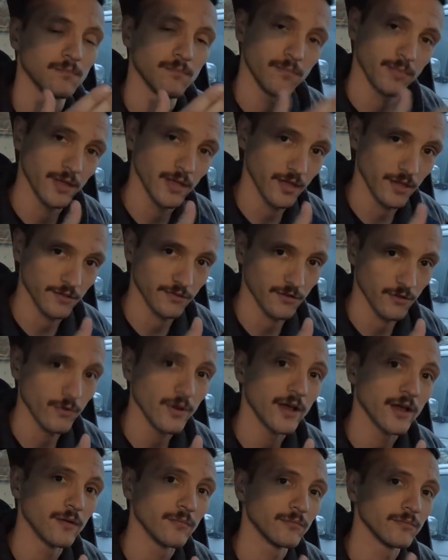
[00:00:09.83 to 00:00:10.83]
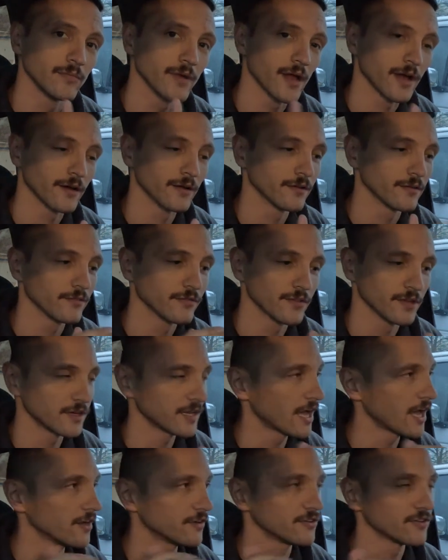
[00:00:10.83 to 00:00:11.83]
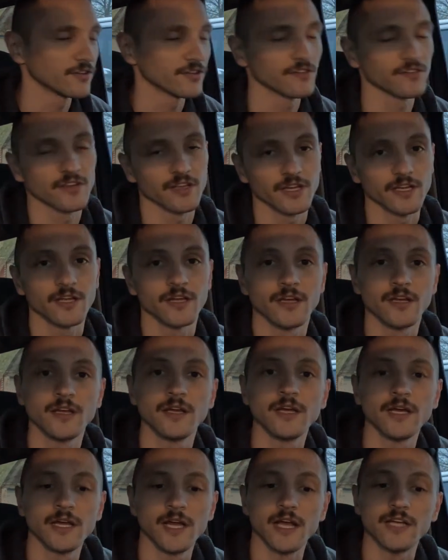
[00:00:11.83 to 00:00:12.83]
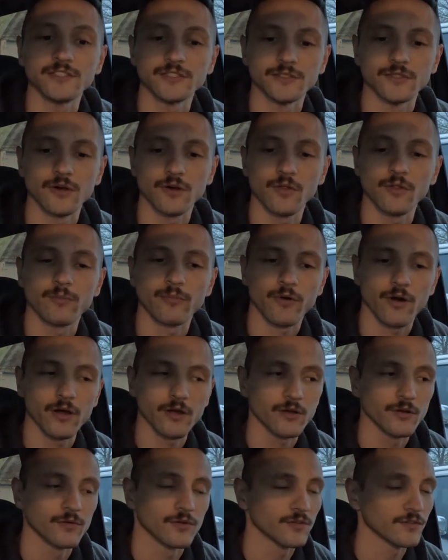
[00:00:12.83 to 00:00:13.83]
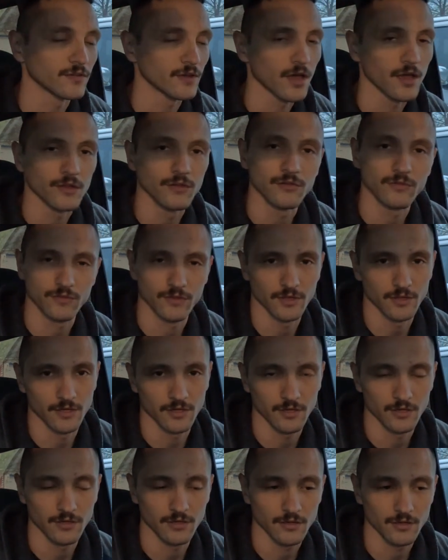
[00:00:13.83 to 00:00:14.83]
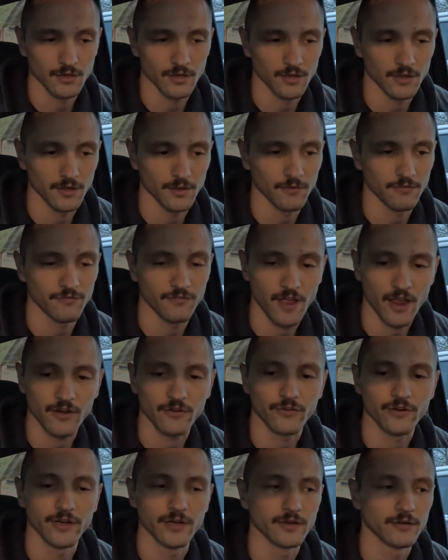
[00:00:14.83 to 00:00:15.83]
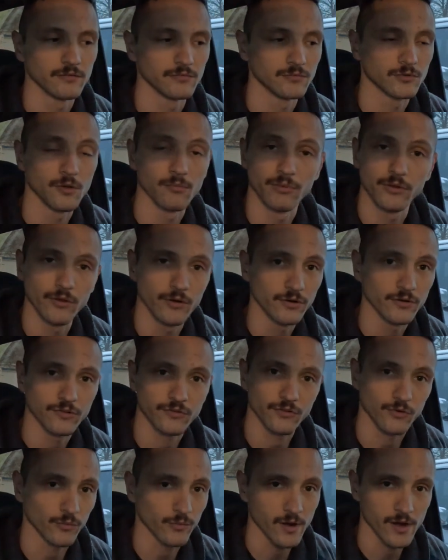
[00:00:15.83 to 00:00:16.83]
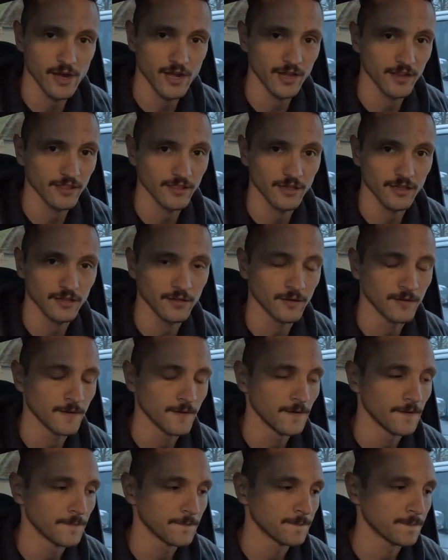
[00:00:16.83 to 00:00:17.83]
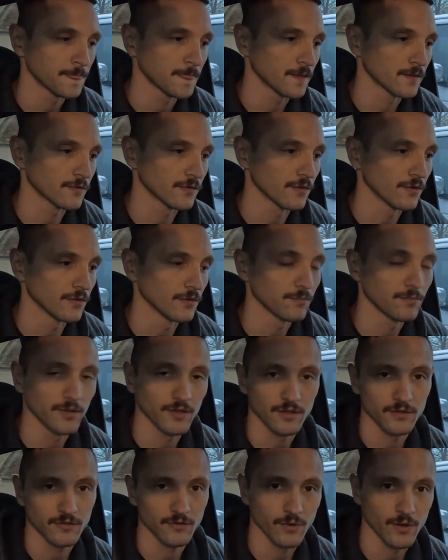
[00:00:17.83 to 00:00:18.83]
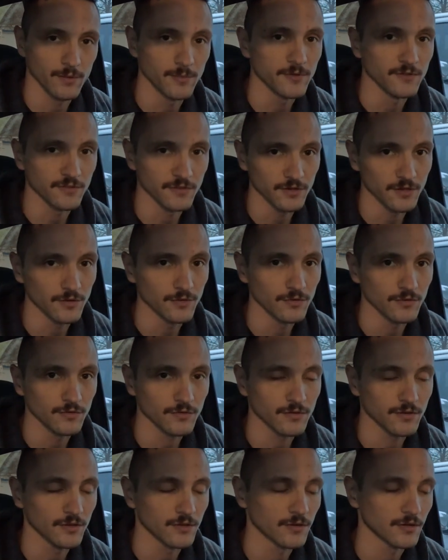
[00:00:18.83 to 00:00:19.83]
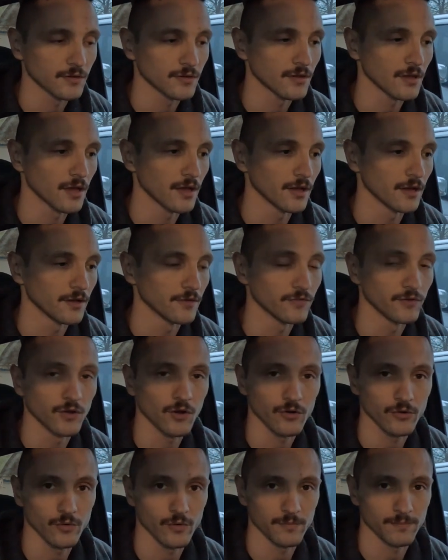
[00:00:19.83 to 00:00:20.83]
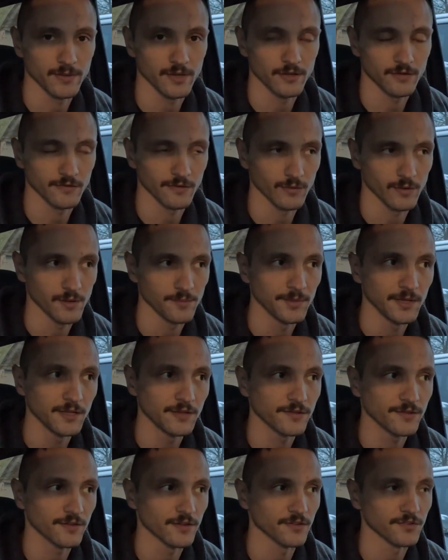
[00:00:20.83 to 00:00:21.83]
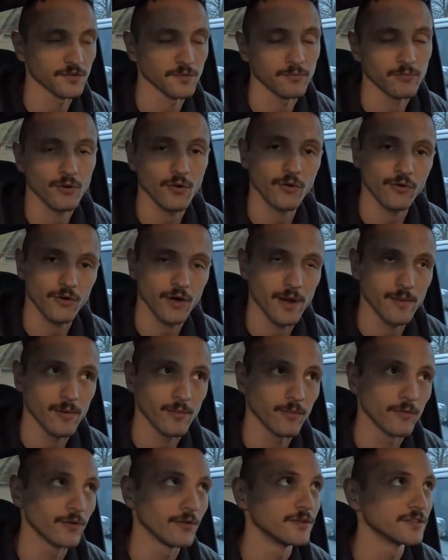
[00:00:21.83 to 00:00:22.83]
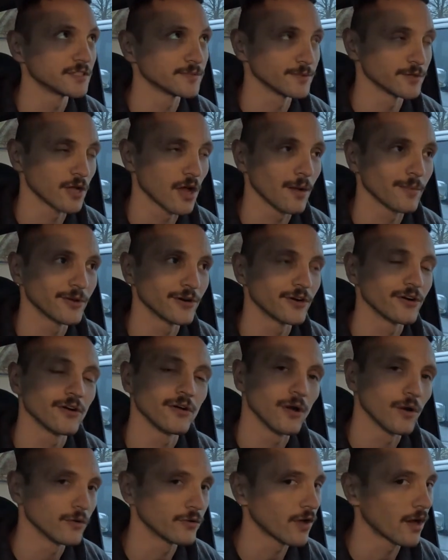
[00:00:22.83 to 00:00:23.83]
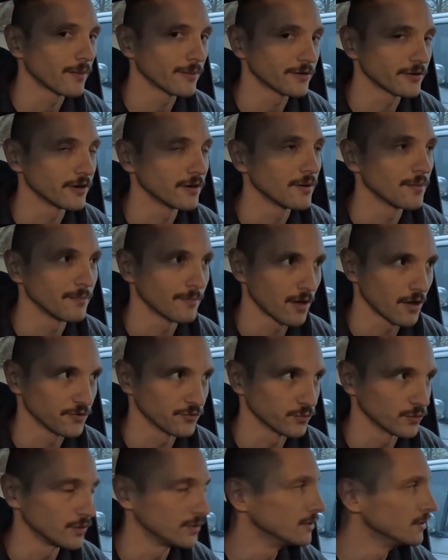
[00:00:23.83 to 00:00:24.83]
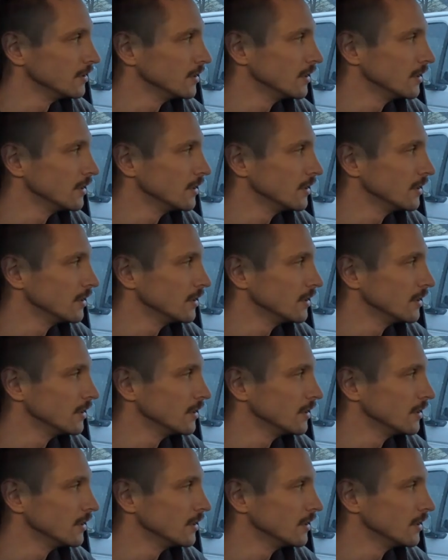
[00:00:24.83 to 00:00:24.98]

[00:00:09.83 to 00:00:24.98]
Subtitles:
PSOM out of the dash of this thing. As you know, the Bronco does not use the factory computers to run anything, so the PSOM isn't used. If you don't know what a PSOM is, it's a programmable speedometer odometer module.